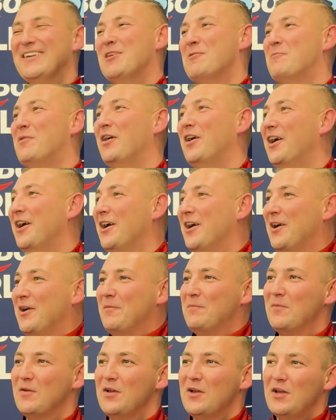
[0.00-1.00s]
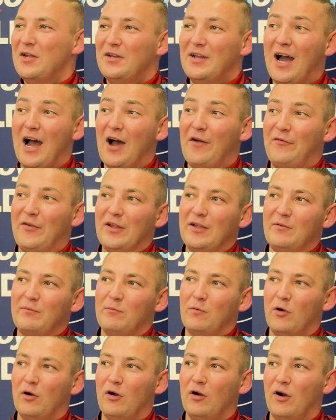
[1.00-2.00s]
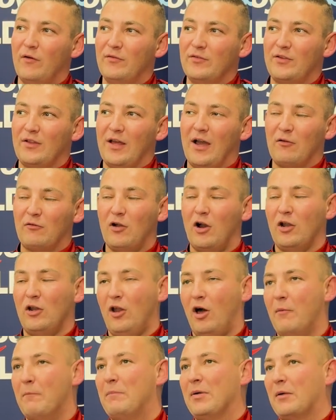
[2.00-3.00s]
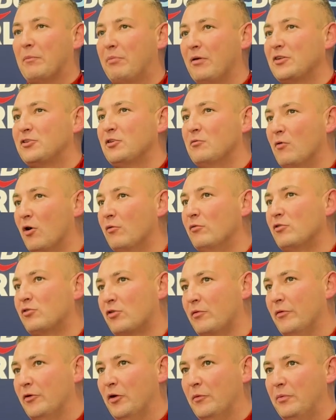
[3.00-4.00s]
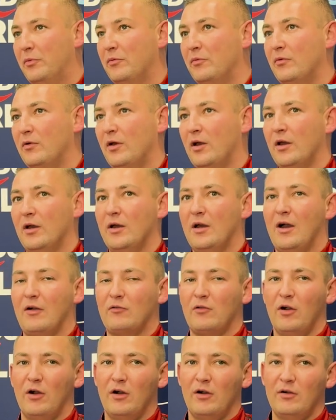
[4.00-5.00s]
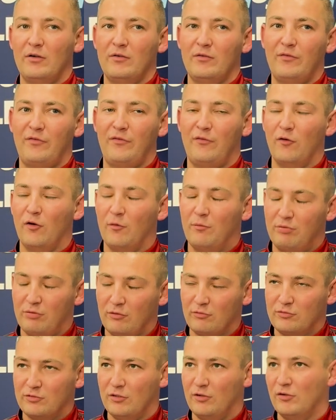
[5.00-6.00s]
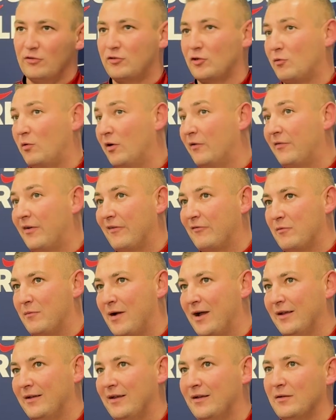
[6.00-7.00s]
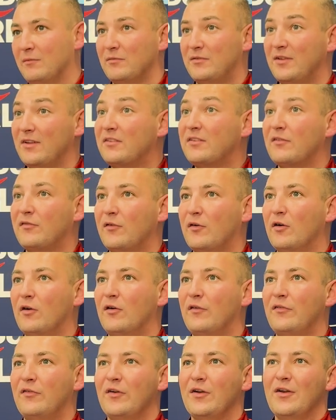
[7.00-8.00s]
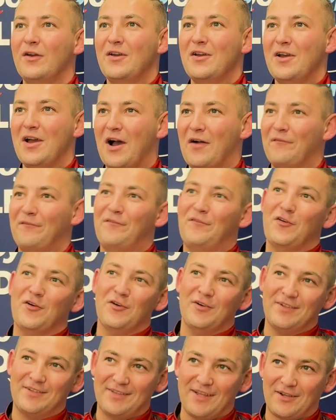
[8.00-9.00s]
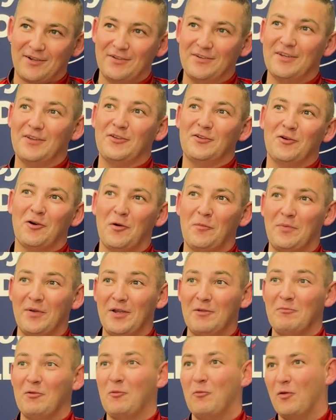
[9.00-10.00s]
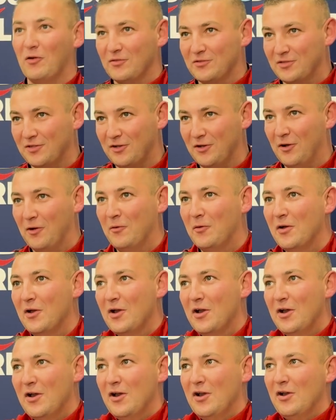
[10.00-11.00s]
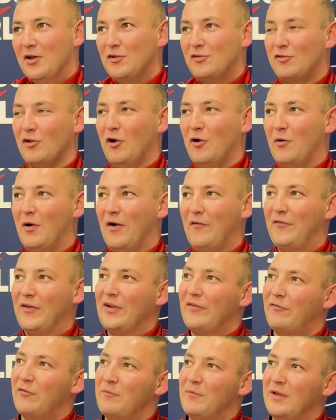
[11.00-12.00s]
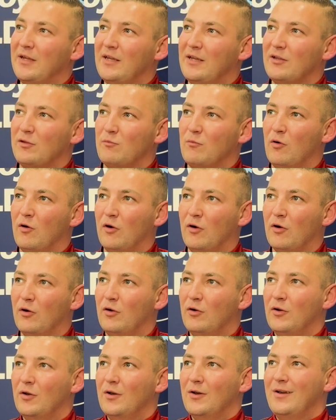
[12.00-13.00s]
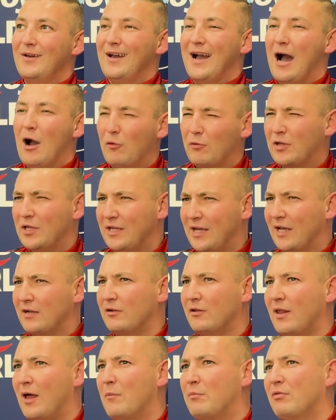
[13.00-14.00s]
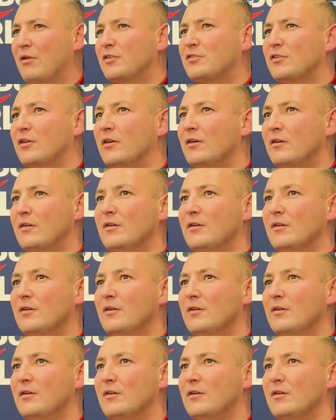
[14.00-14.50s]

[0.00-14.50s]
But now I think more, obviously, I've got a lot of big pressure moments coming up. I've got 4 pro tours to qualify for Minehead. I'm 64th. I'm 32nd in the European with 1 to go. So I think for me, it's more, how can you handle that pressure?